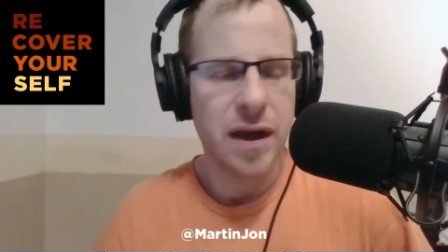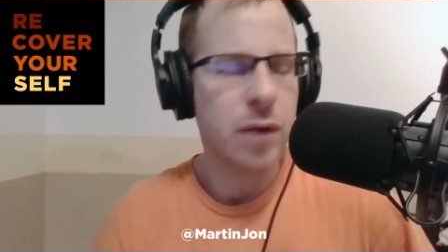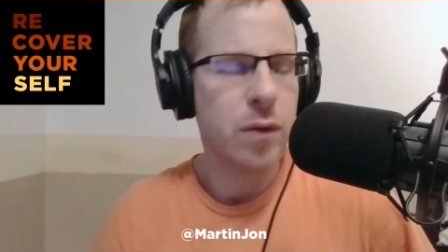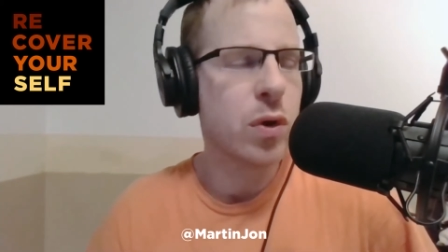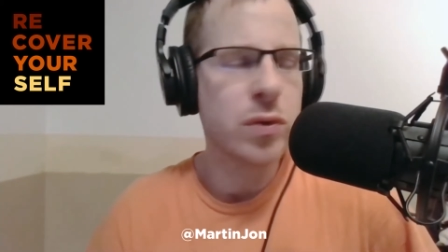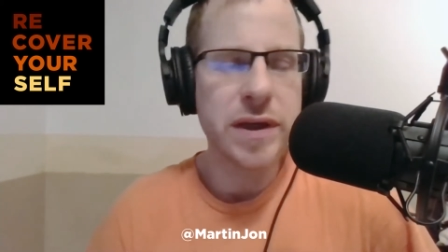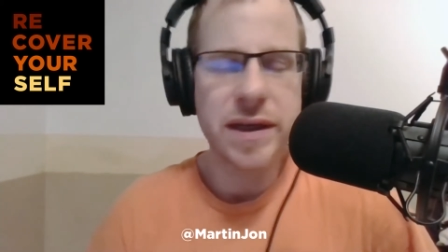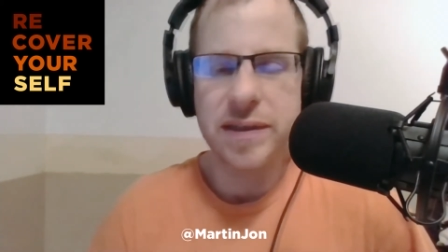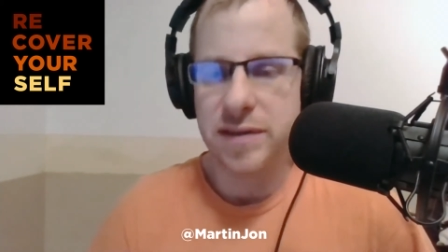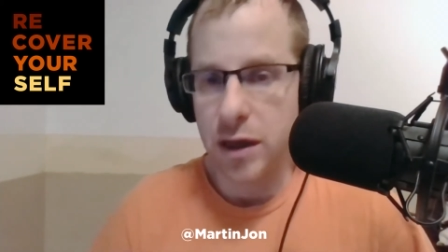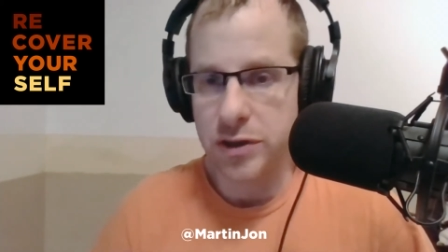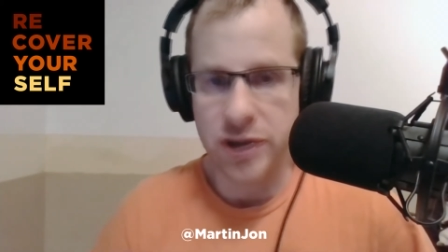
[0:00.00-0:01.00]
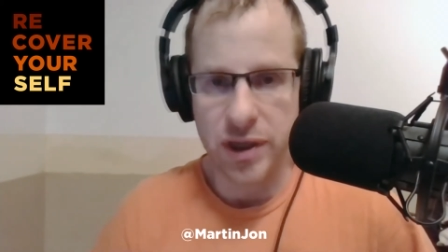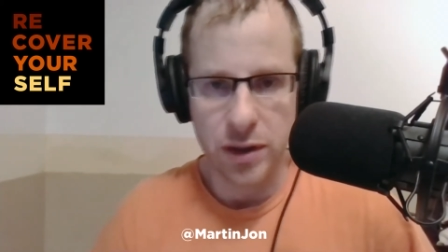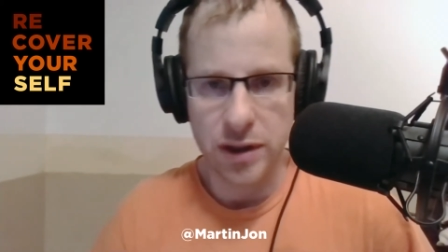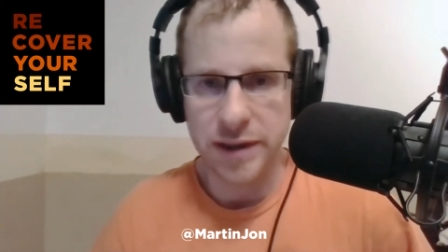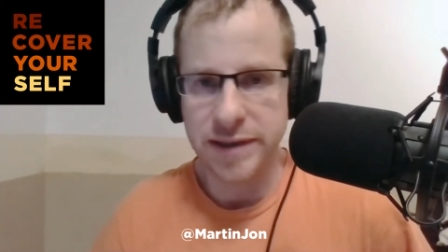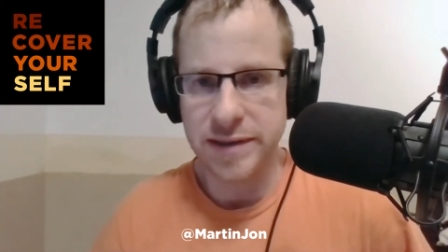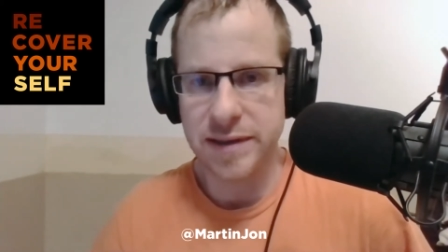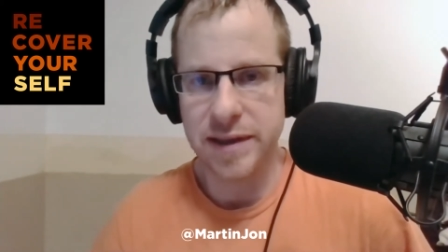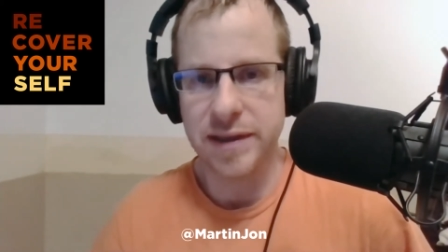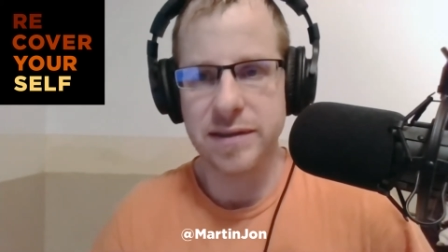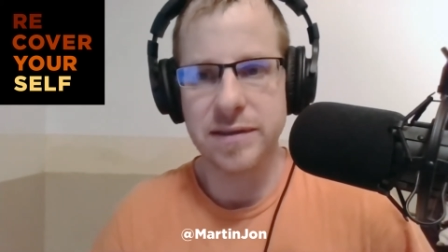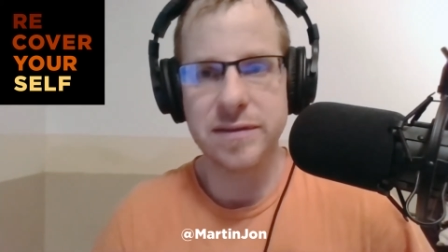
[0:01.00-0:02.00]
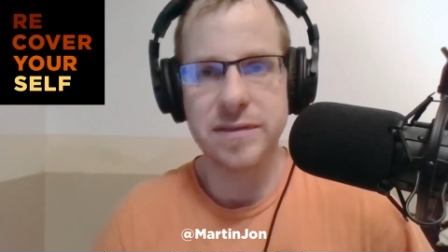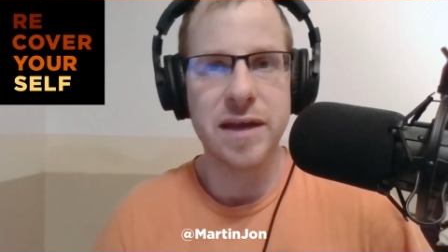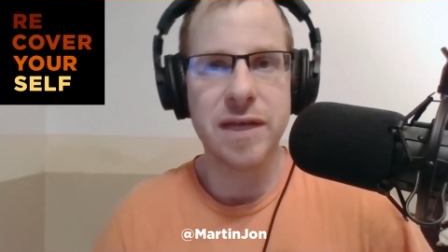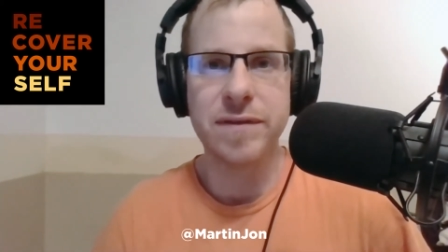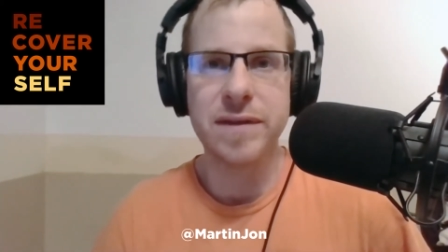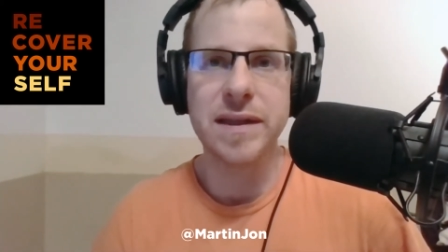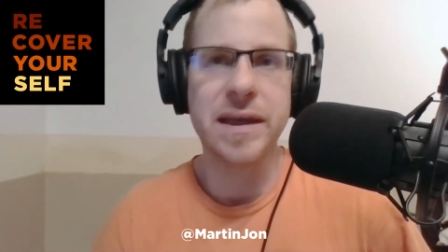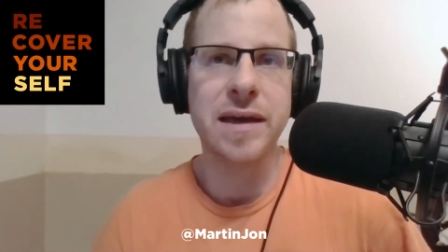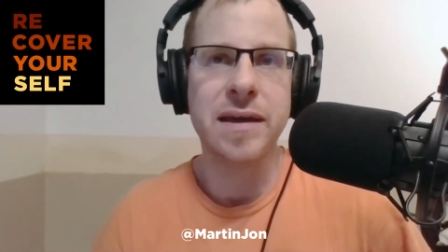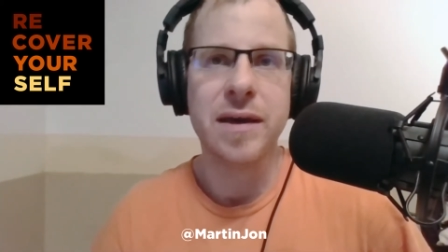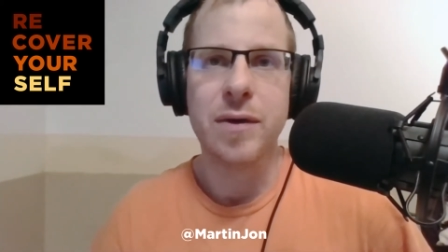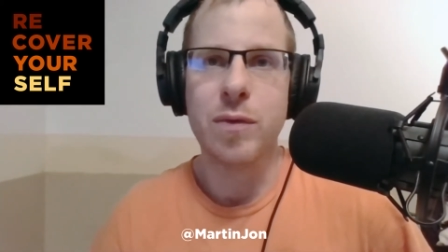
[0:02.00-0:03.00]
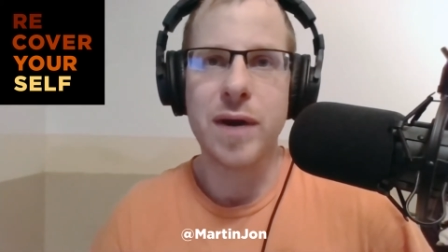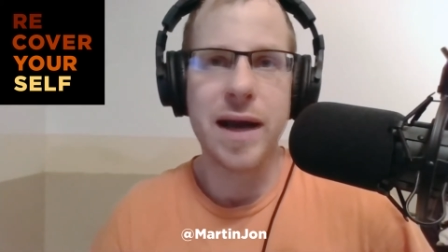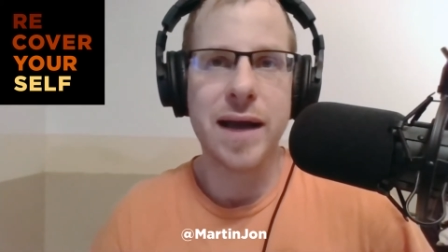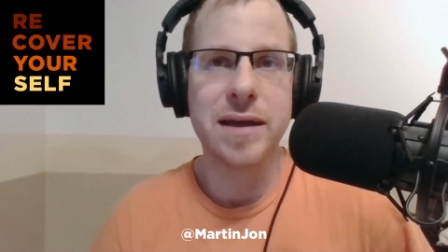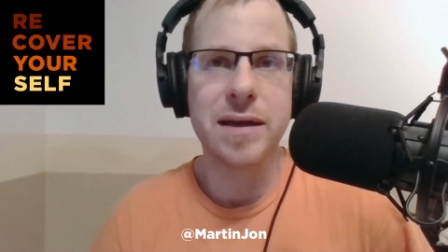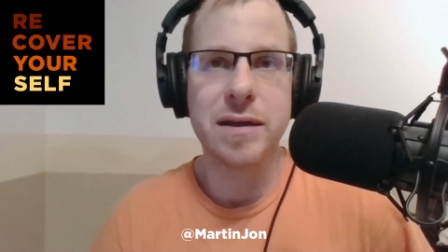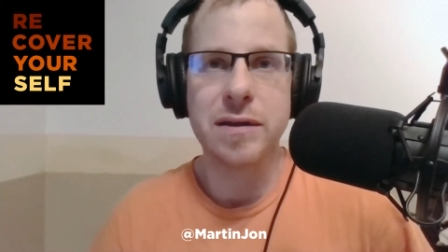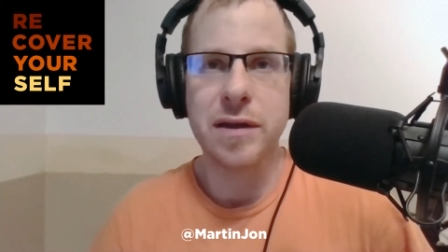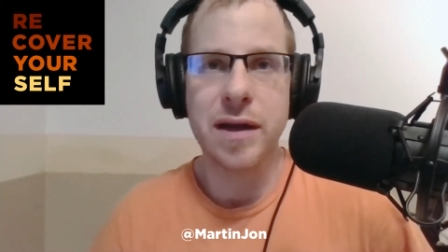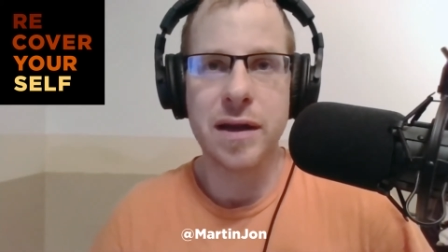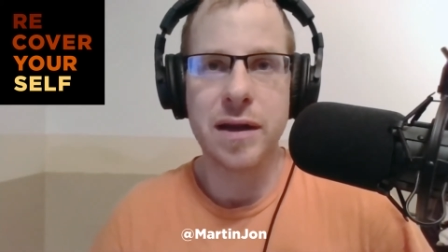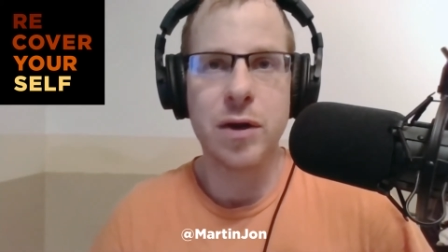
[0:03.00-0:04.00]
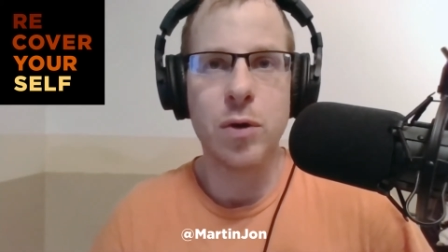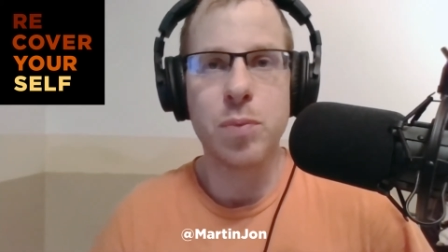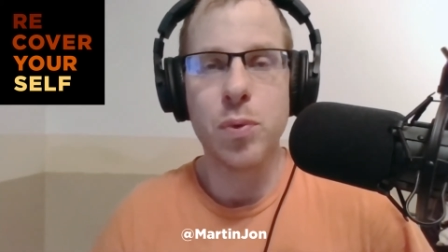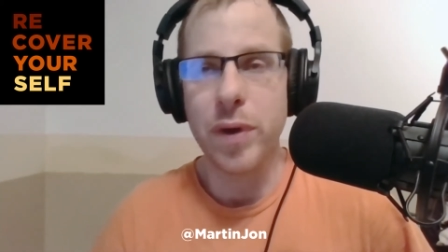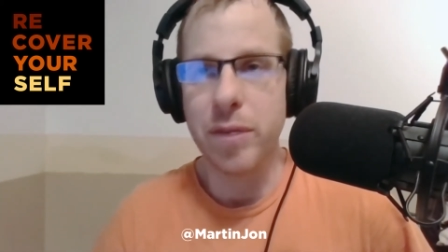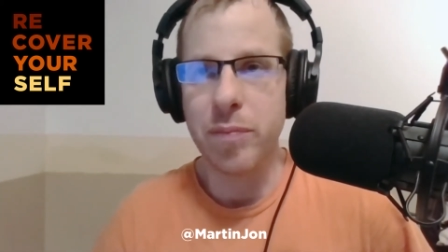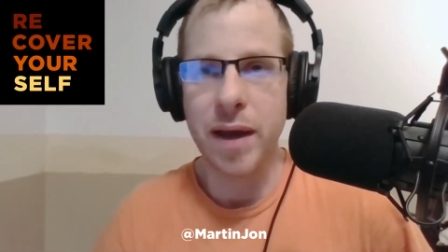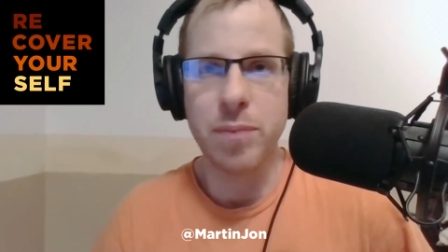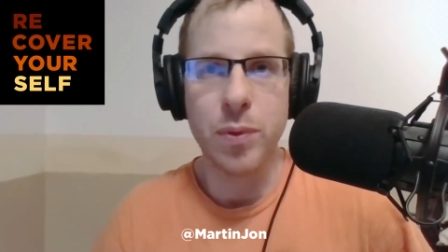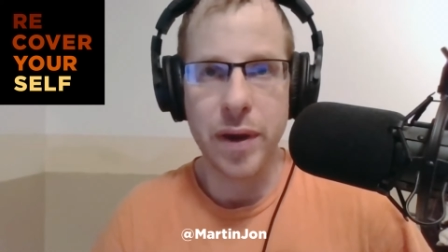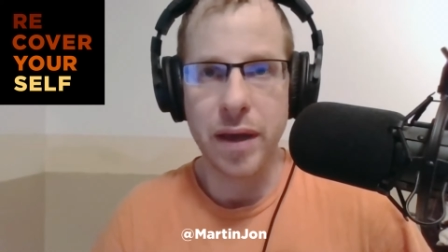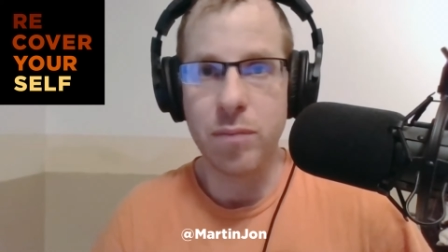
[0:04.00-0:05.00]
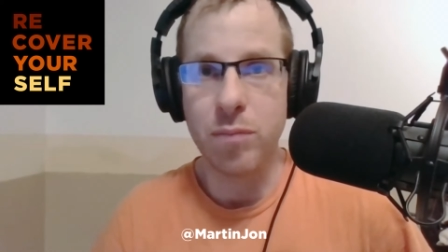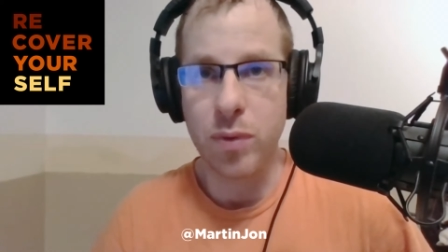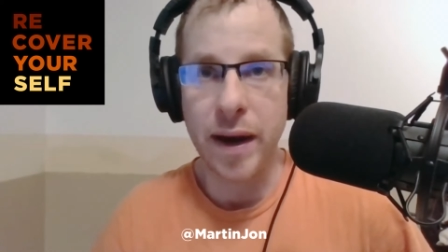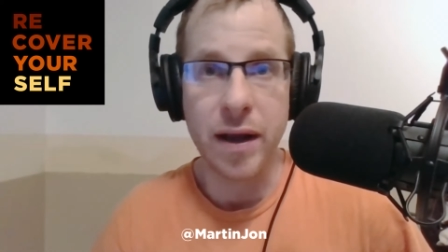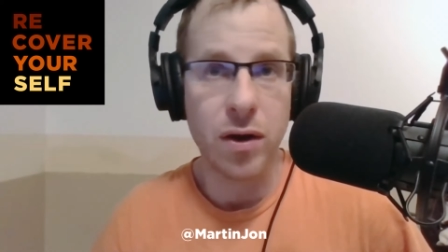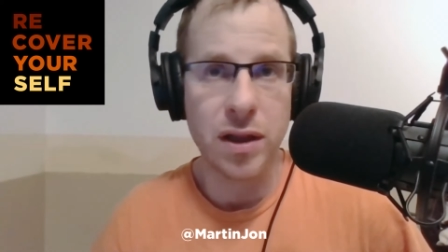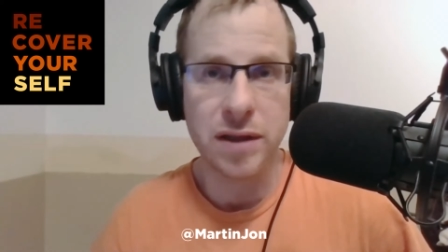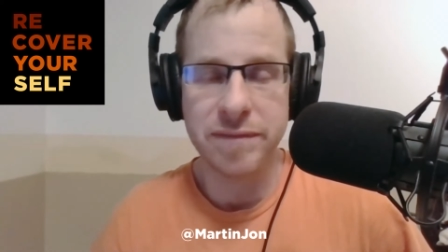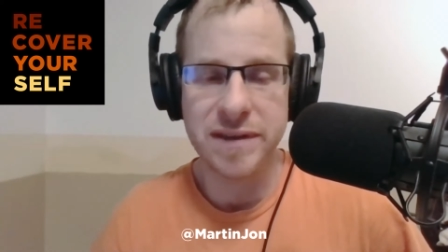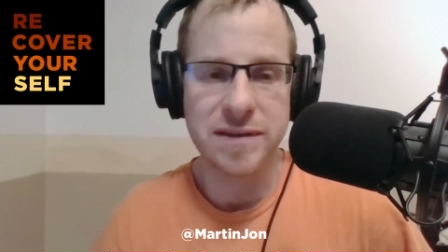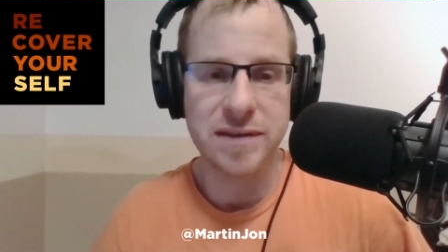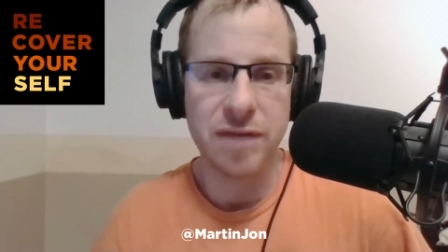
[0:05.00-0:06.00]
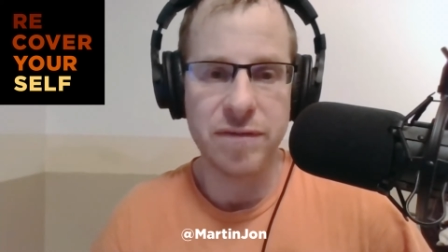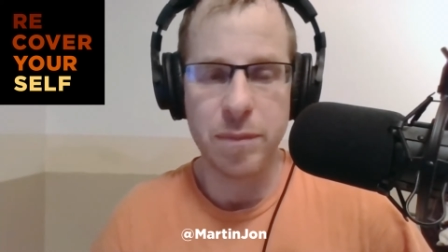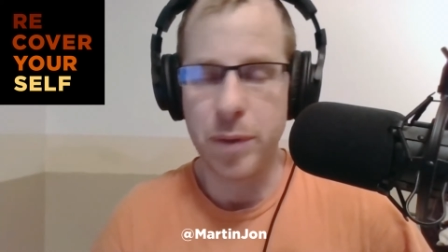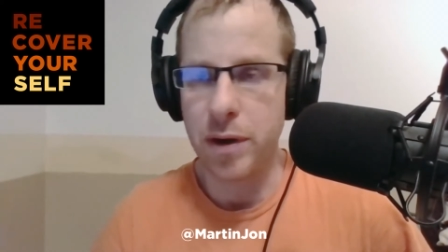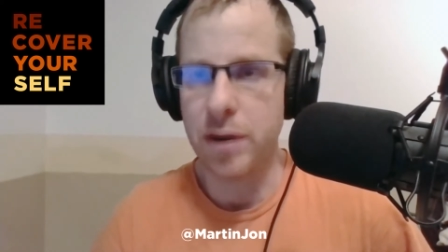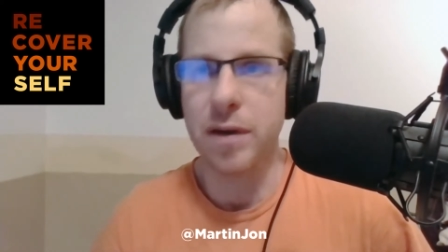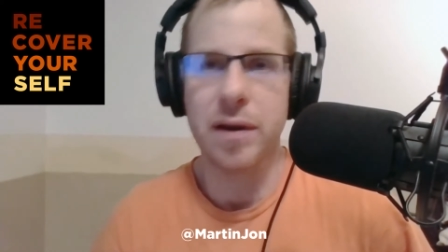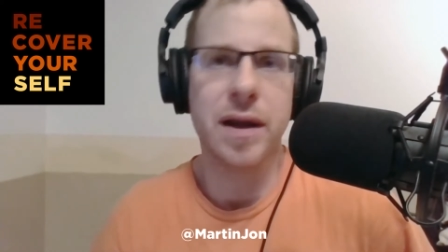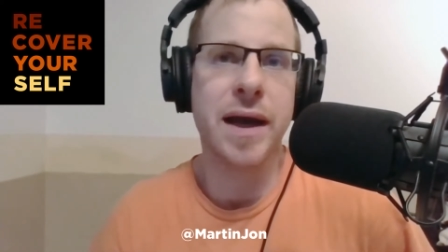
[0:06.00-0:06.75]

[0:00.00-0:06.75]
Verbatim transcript: And we're only going to touch on all of these things. There's definitely, you're not going to go point by point and break all of this stuff apart.